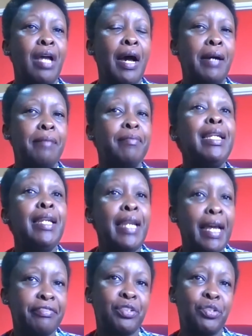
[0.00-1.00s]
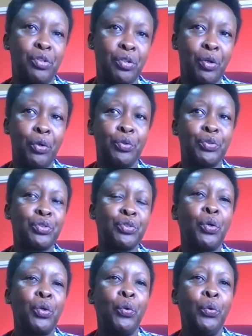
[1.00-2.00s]
left to those
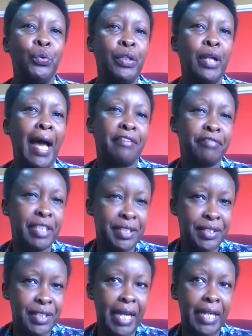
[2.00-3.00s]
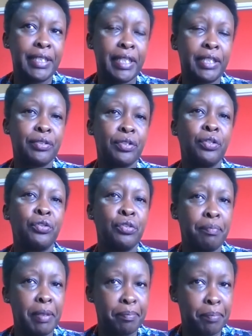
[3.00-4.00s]
who have designed it
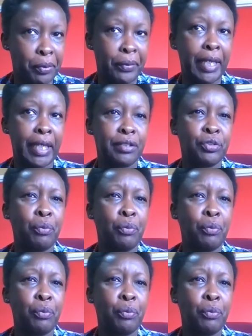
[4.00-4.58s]
to be broken.